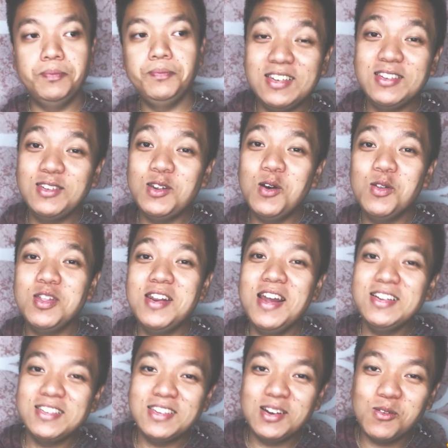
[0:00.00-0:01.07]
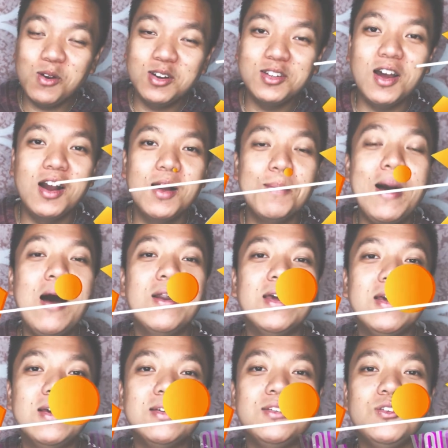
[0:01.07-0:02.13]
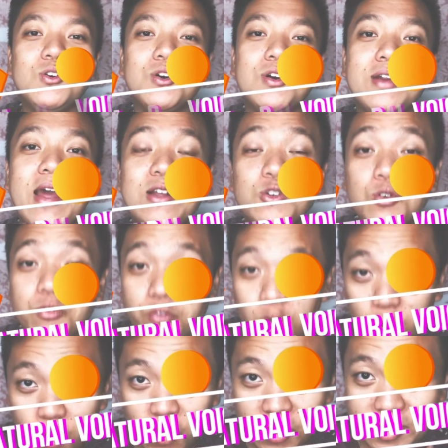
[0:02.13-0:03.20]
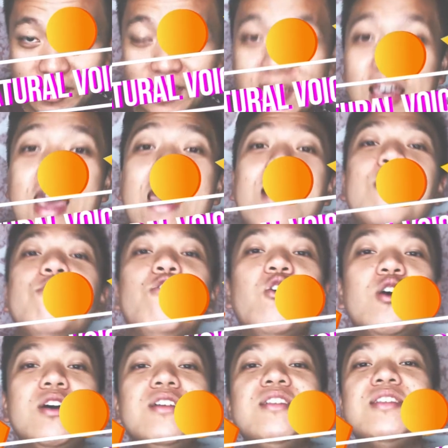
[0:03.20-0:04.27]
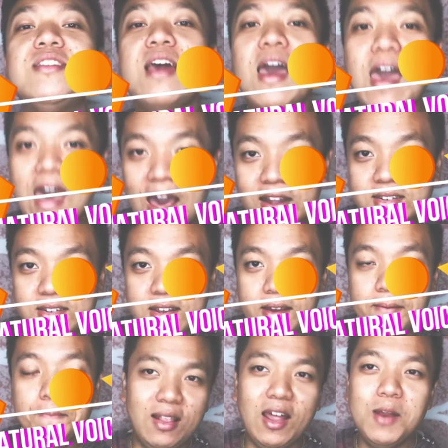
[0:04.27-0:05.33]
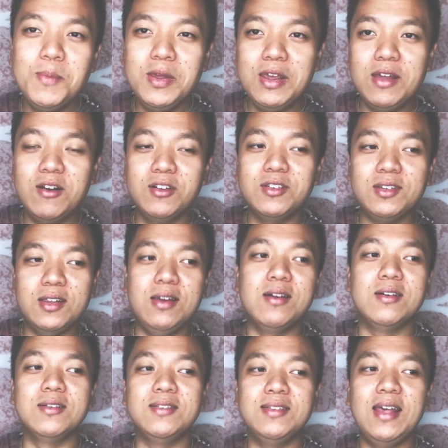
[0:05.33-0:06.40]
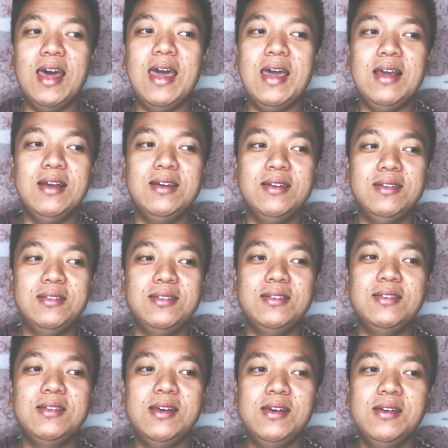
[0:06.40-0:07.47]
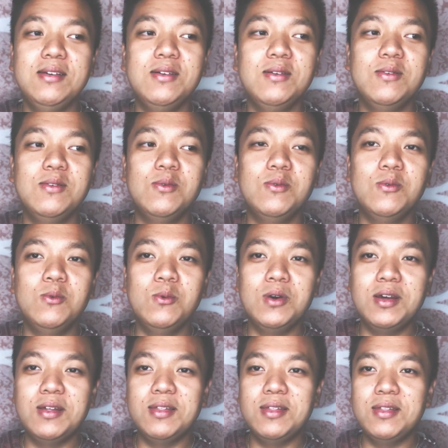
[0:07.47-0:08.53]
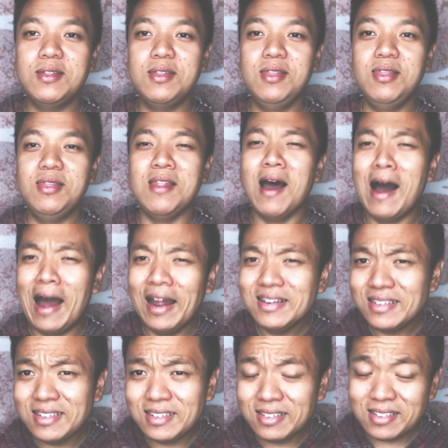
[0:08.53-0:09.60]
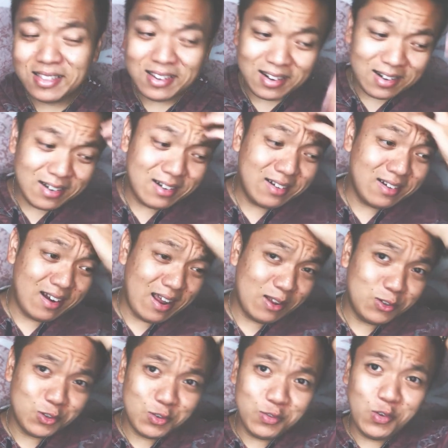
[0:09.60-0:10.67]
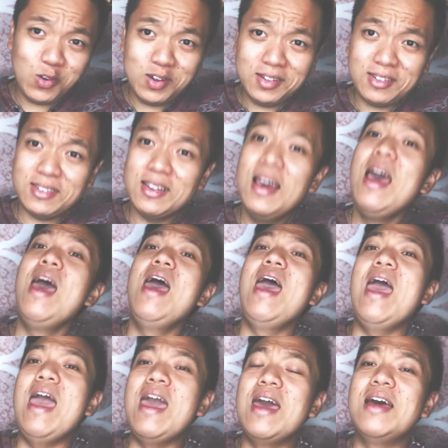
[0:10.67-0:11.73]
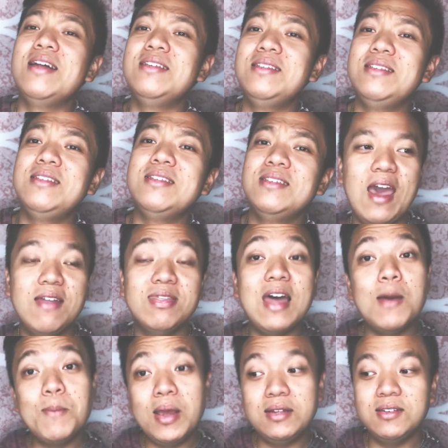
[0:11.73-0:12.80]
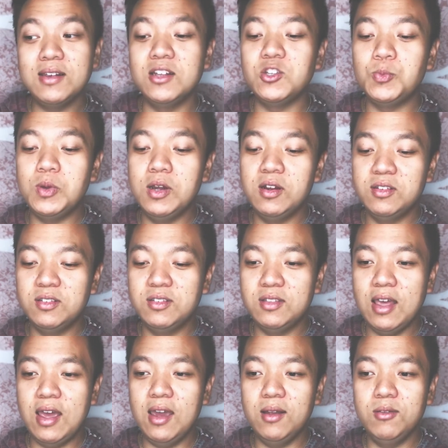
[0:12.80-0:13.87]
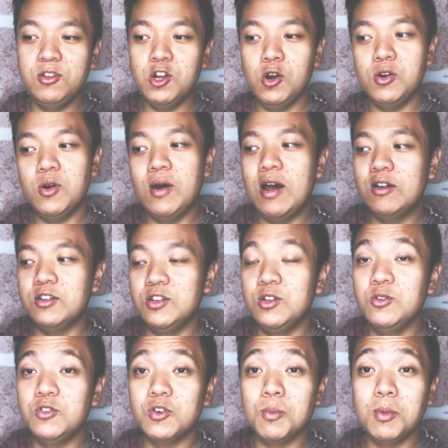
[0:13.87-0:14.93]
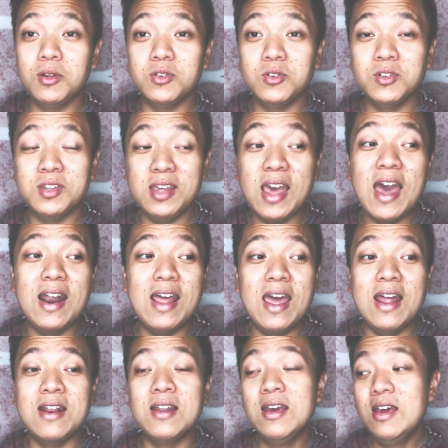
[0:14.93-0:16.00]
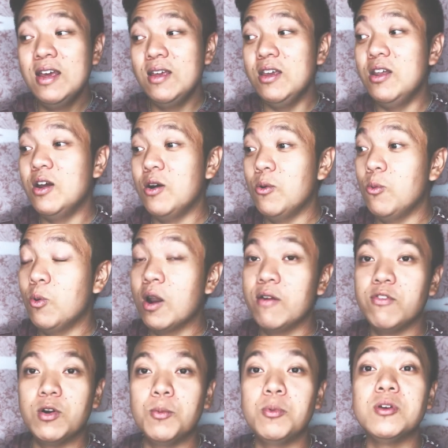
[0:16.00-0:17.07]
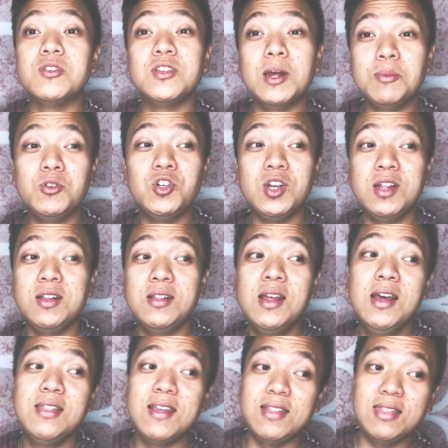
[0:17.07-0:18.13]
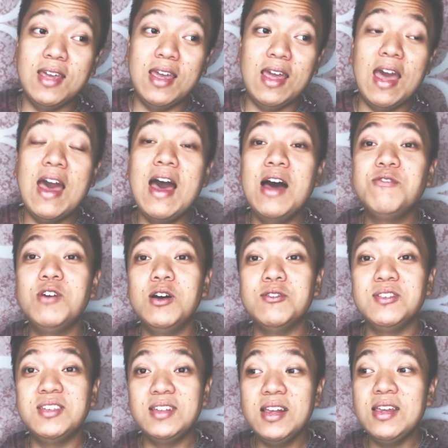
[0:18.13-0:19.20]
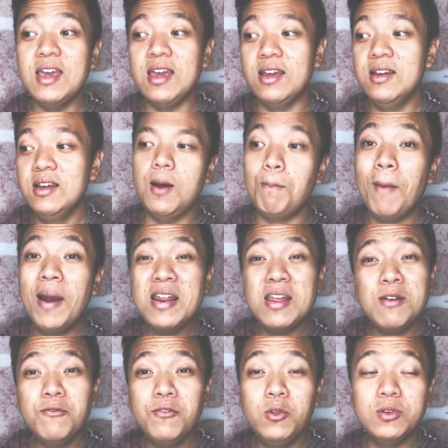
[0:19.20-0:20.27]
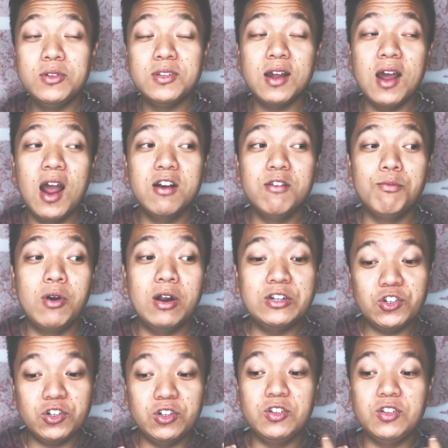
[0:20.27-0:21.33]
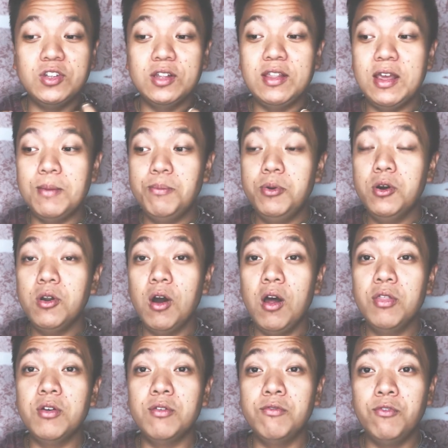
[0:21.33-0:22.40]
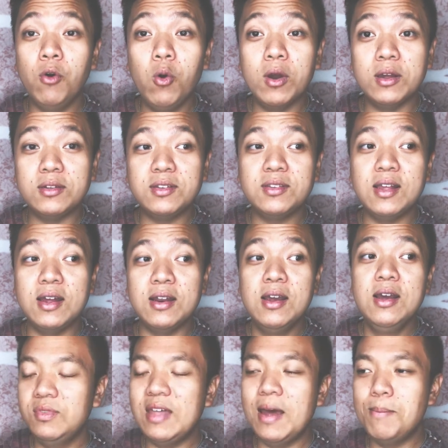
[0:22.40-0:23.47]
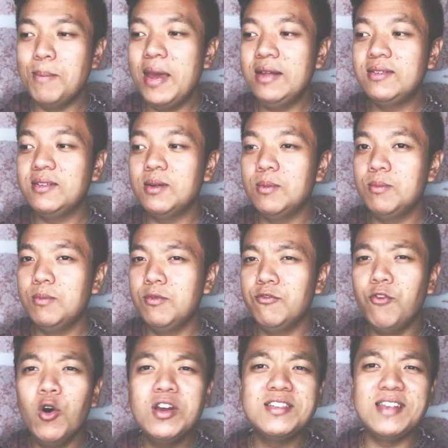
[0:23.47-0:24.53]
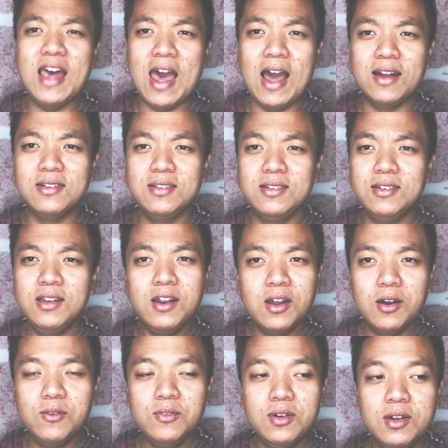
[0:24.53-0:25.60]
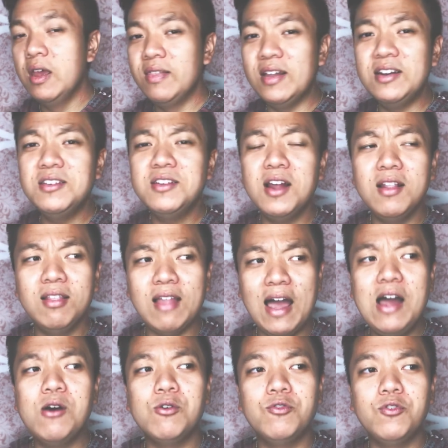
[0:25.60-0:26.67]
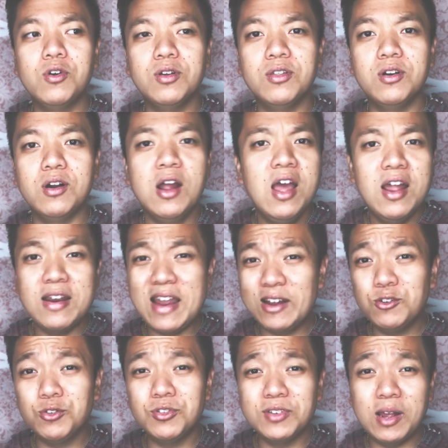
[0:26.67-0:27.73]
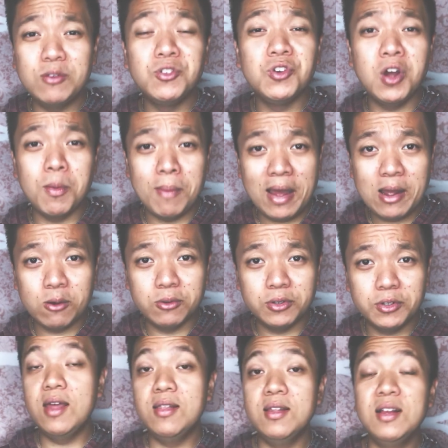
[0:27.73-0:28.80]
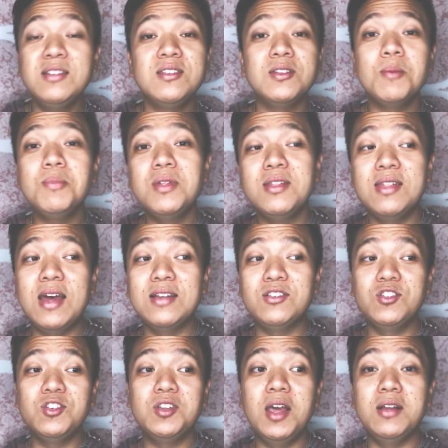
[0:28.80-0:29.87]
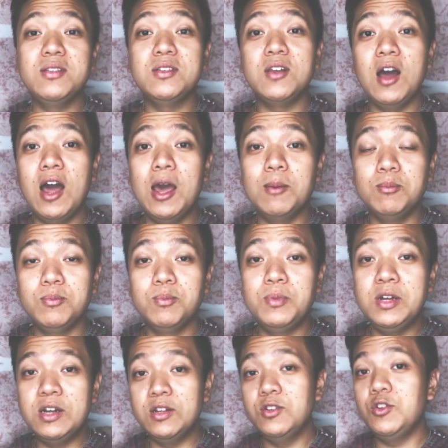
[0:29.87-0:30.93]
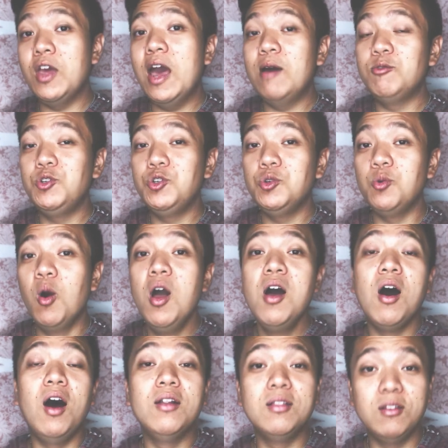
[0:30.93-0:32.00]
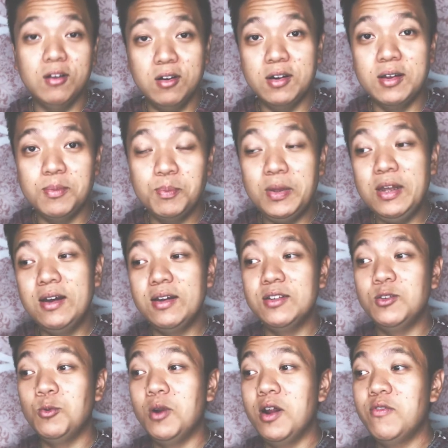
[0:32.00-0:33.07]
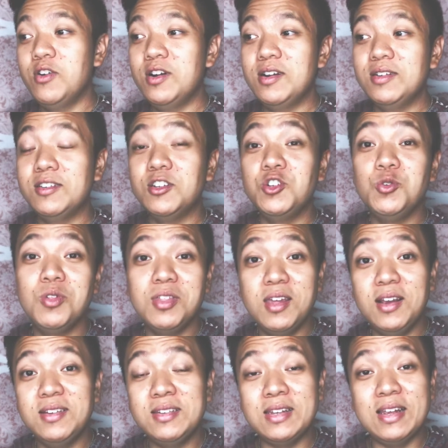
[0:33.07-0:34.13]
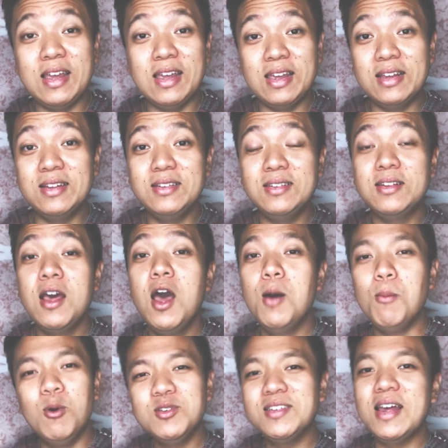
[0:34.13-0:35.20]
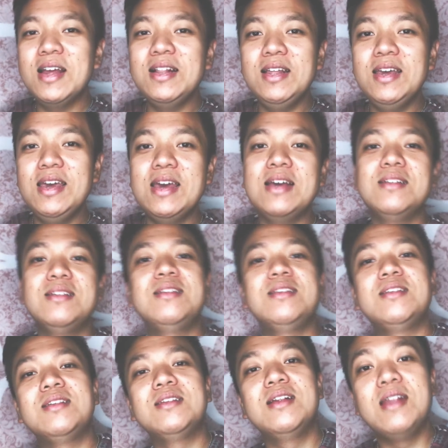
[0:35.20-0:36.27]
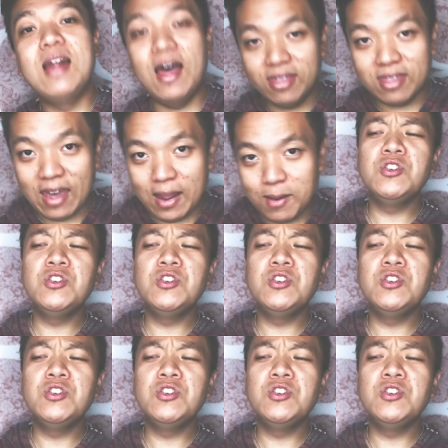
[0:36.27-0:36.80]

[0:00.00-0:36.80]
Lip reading: So the next thing I want to talk about is your natural voice and voice acting. A lot of beginner singers, they sing with not their natural voice, and that makes sense because they don't know how to use their muscles yet, and you know, whatever perception that they have of singing might influence the kind of pressures that they put on their voice that makes them voice act, you know, that doesn't allow for their natural sound to come out. And it's something that just takes time because you have to unlearn it, because whatever it is that you think singing is, most likely it's not that.